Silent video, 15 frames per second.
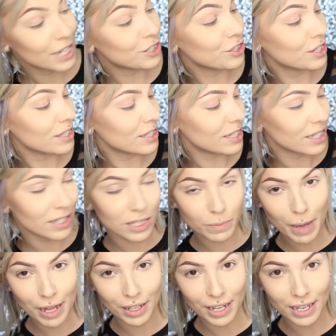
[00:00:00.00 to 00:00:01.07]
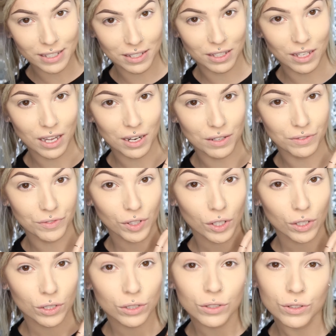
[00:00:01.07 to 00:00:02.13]
As you can see, this palette has a lot of
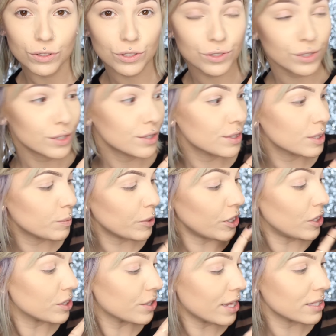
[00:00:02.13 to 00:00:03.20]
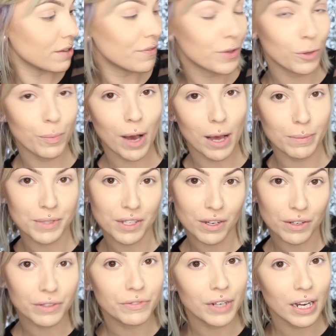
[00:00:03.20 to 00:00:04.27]
neutrals, but it also has a few pops
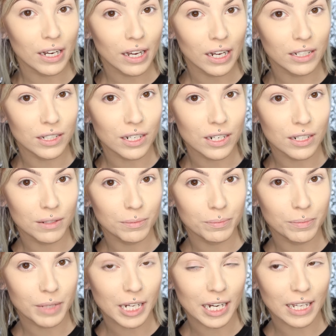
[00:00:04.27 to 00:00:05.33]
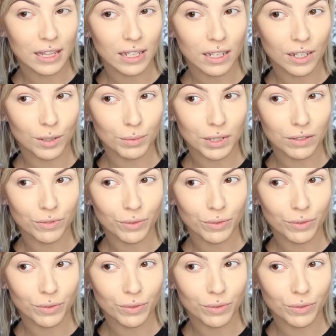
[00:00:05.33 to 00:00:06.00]
of uh, color that I think I'll be